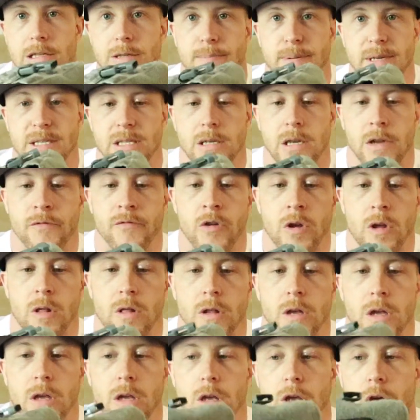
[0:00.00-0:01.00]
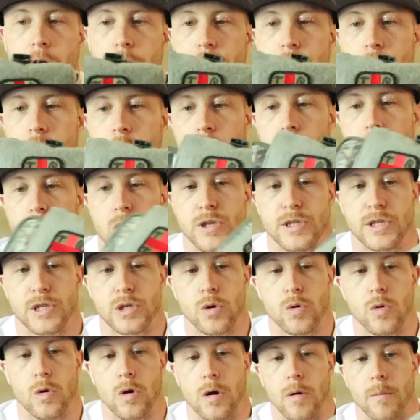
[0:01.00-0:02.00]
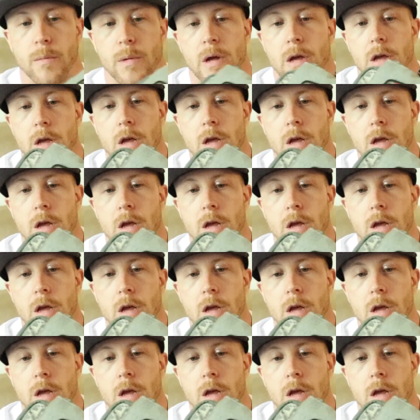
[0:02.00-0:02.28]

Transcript: specifically for Storm.